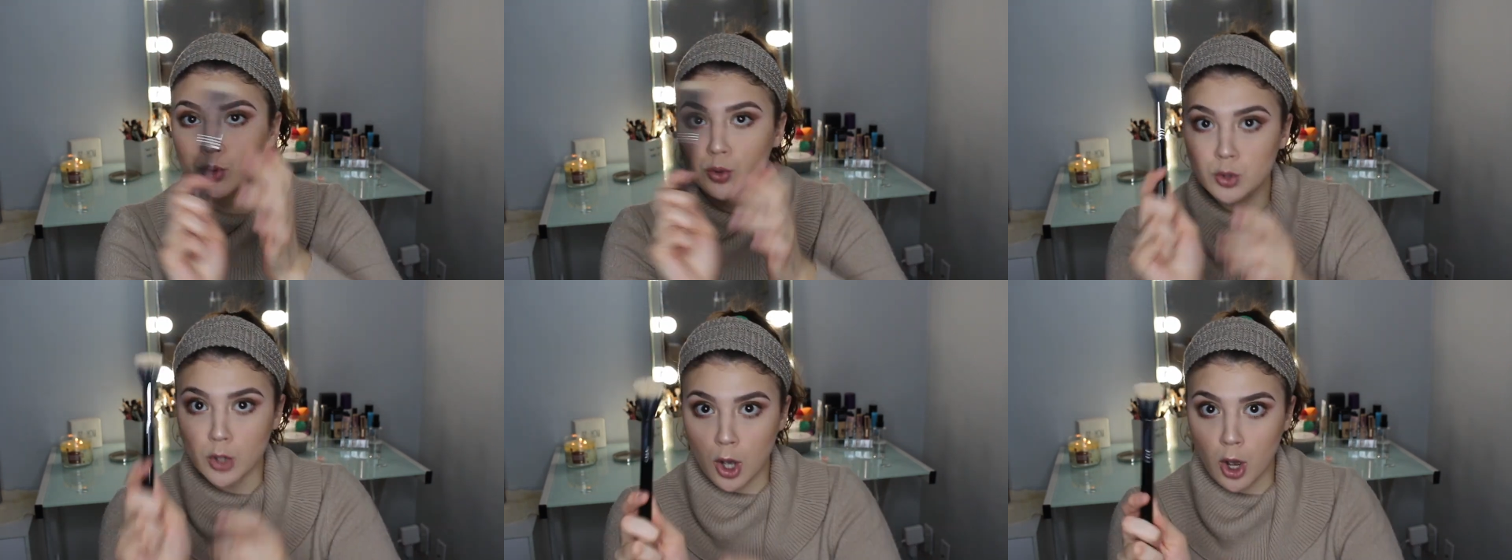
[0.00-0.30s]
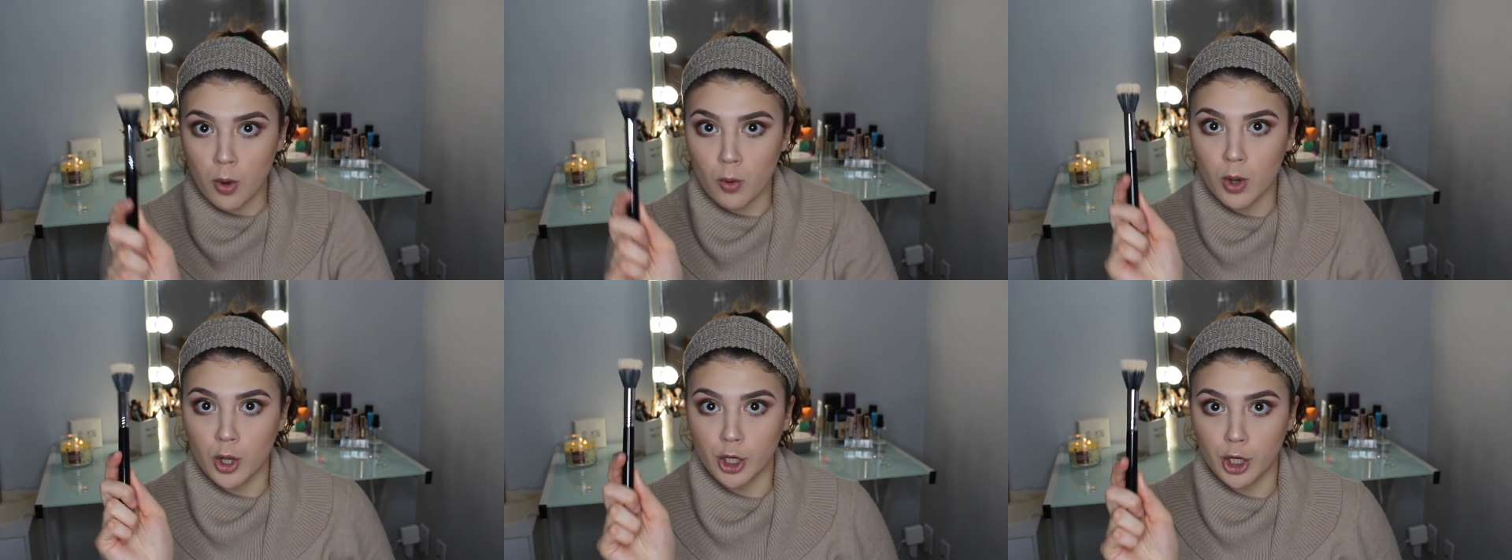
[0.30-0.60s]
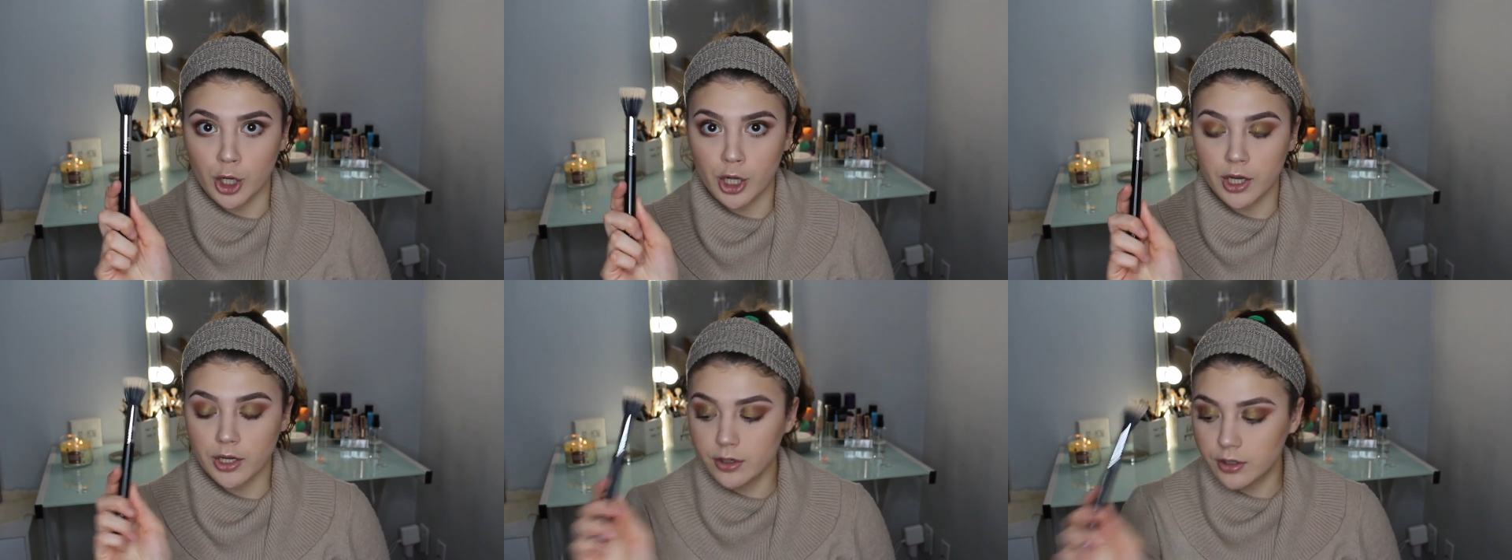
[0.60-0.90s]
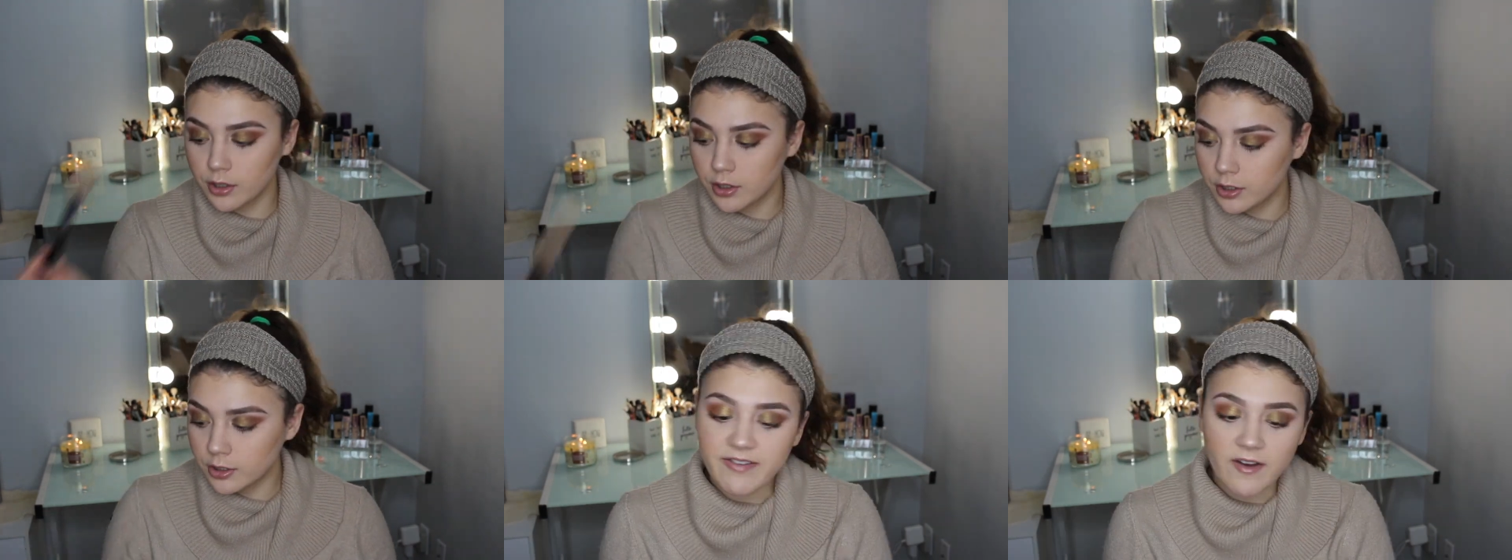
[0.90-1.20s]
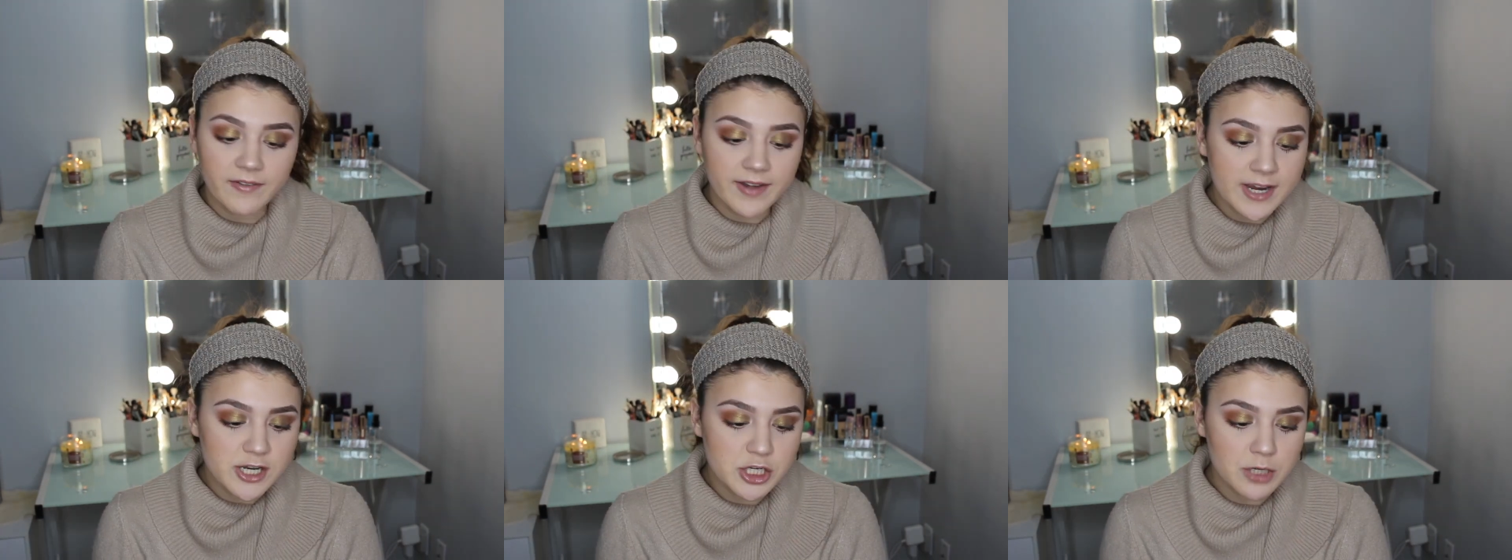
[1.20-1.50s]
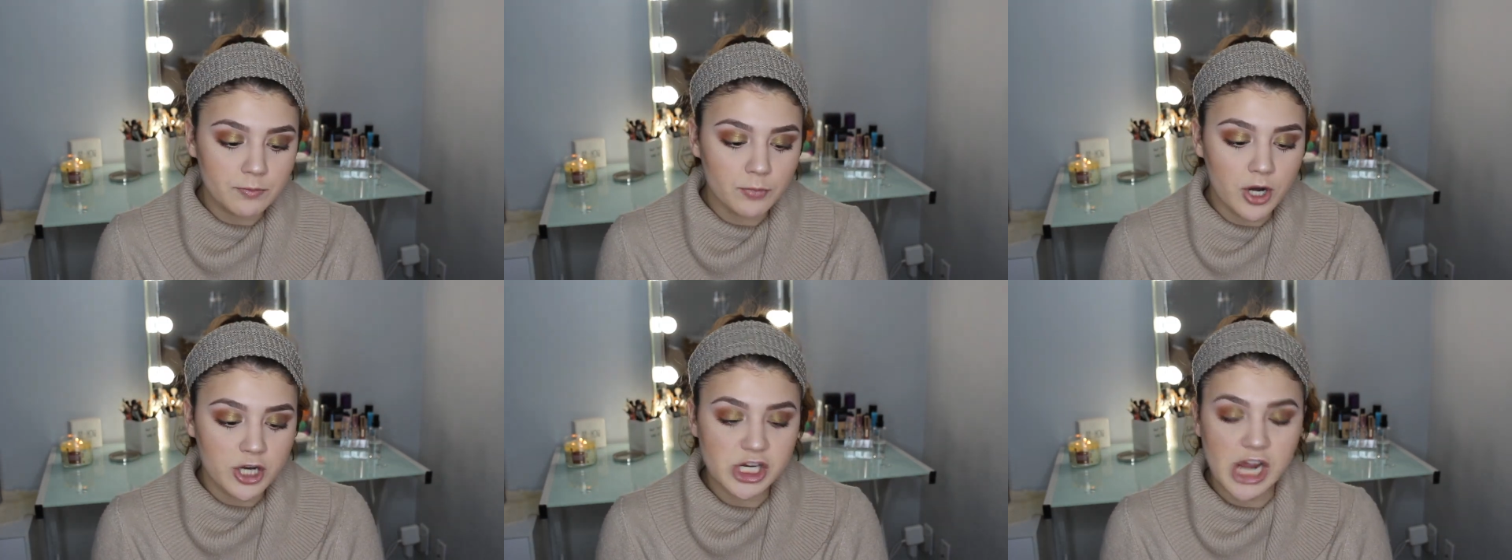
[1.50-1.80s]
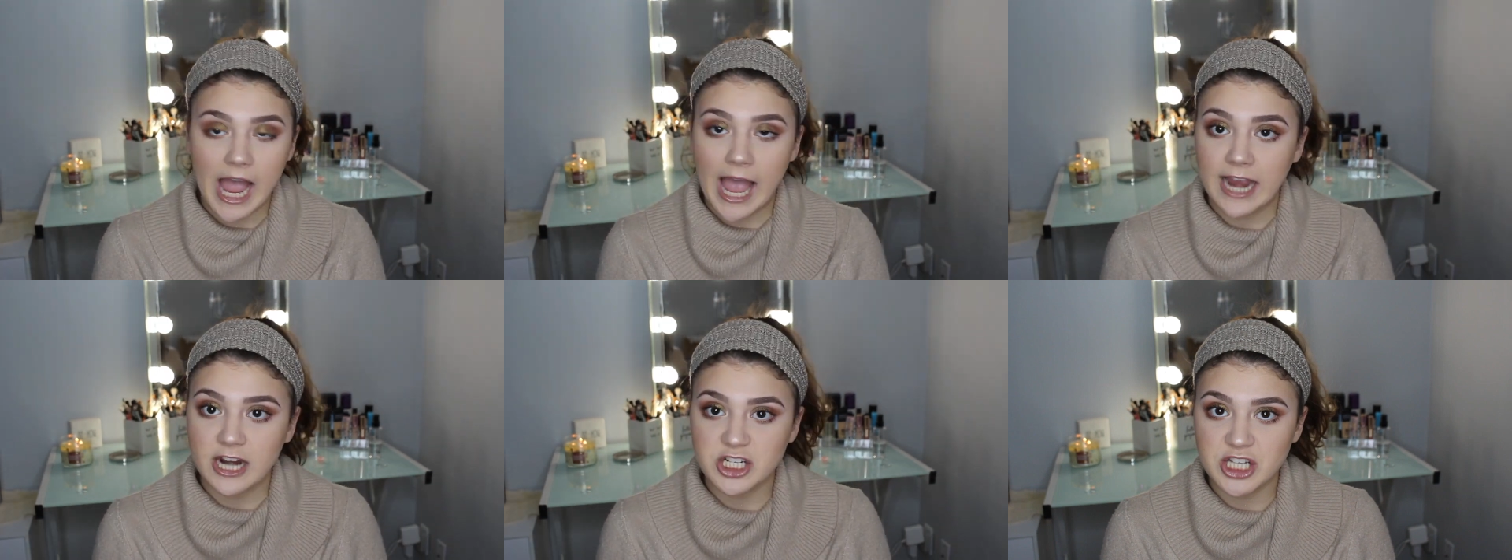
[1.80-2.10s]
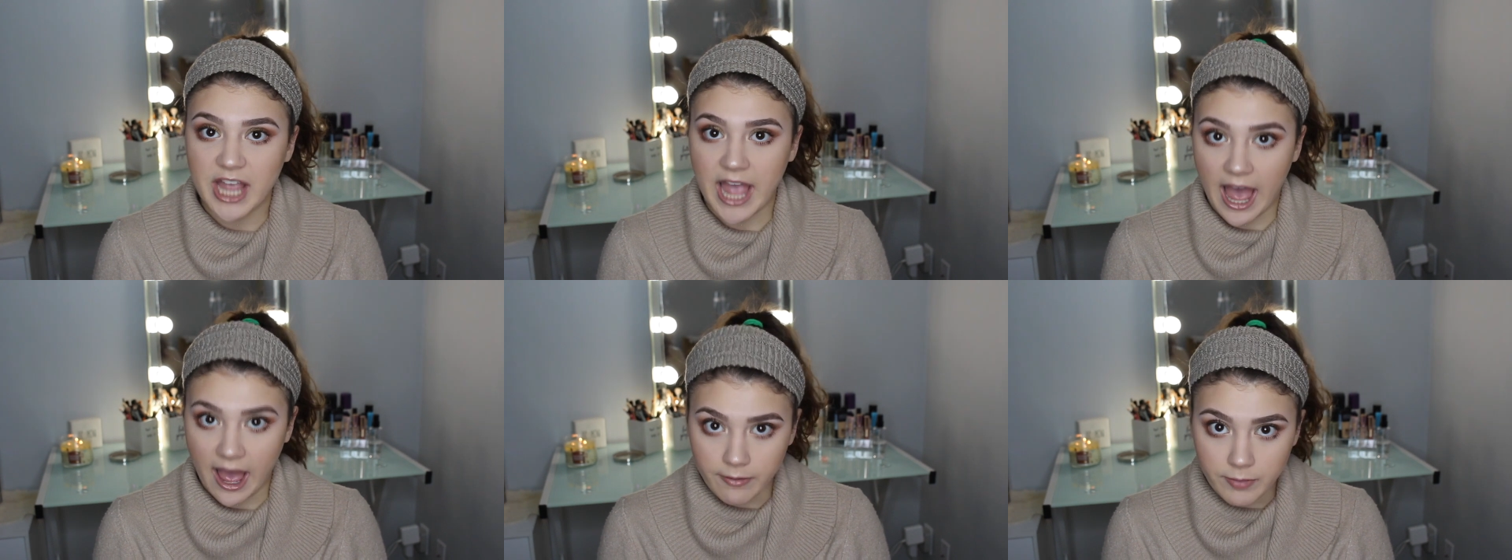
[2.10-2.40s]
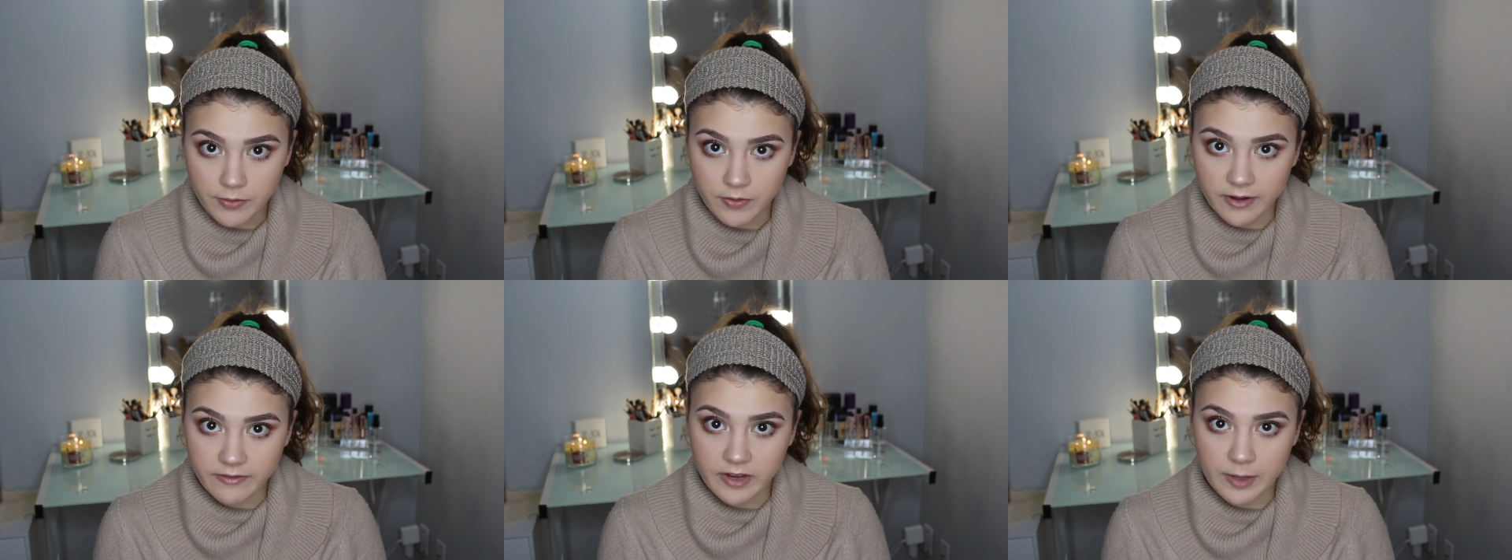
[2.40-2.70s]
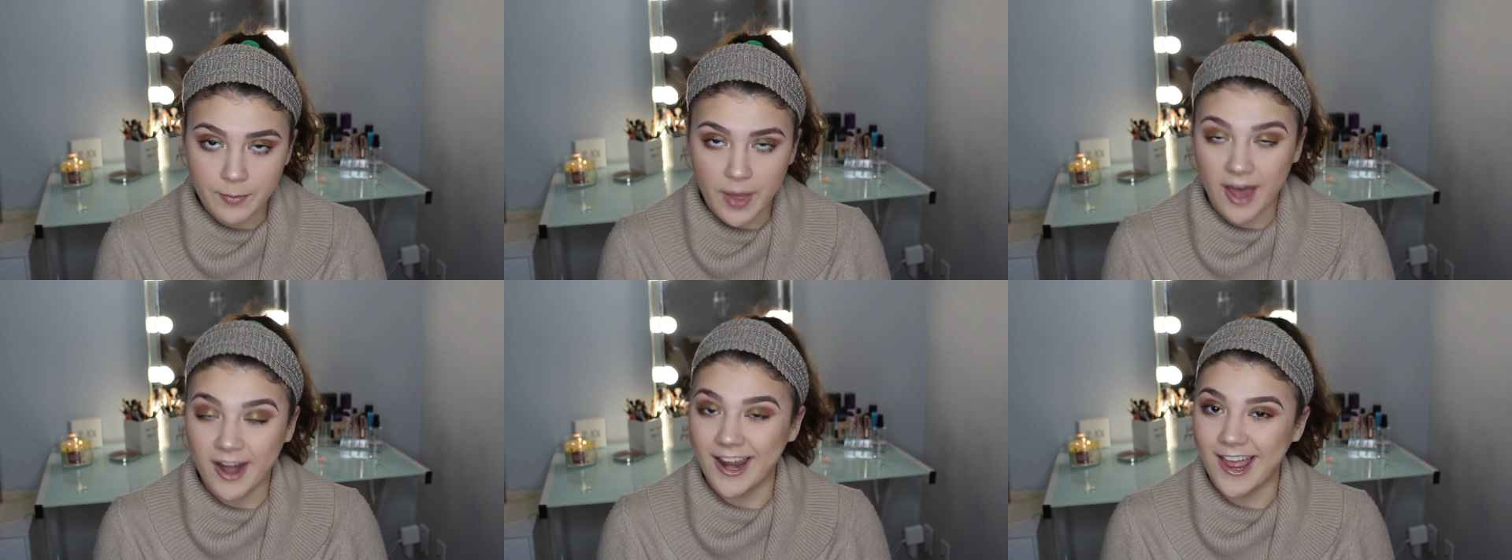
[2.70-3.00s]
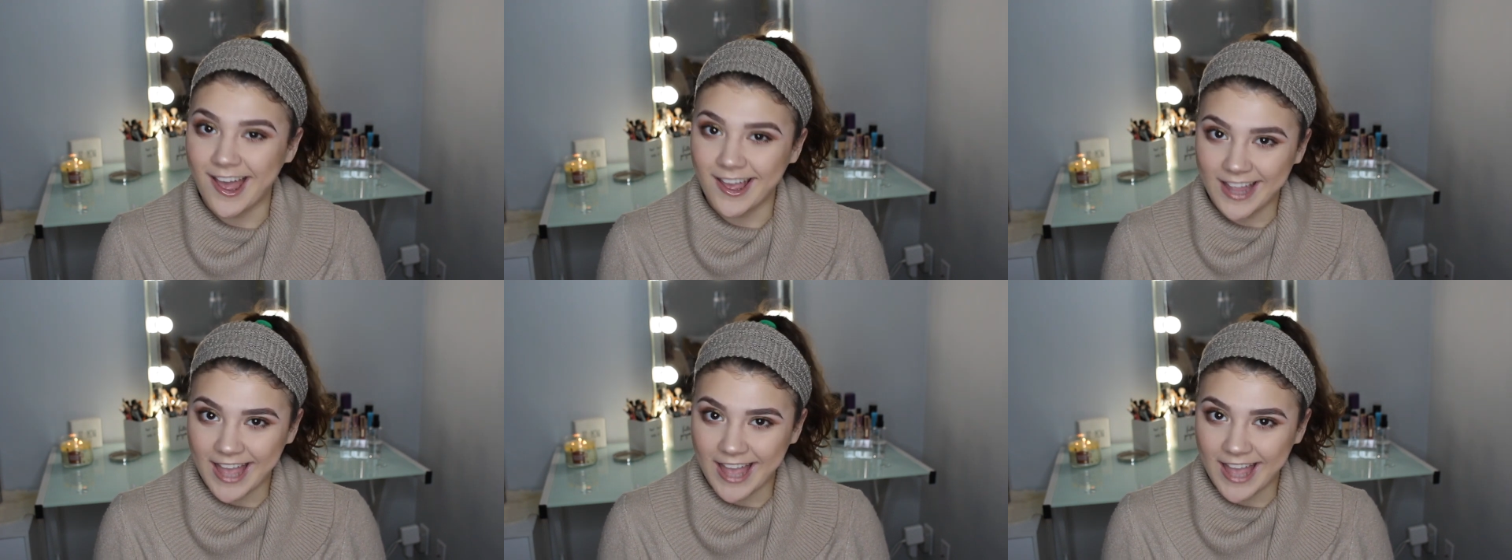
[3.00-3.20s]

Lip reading: so good. Foundation brush I actually haven't reviewed about.